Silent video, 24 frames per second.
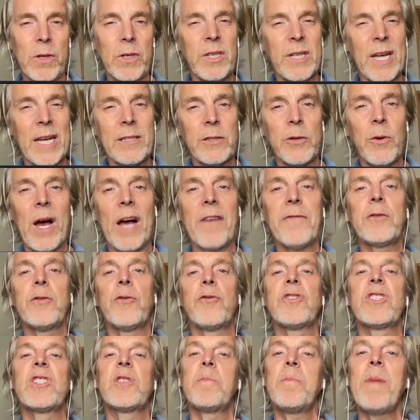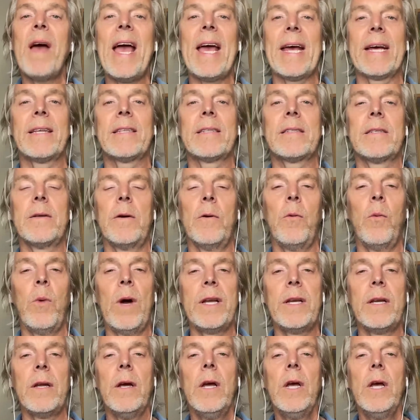that you have to respect when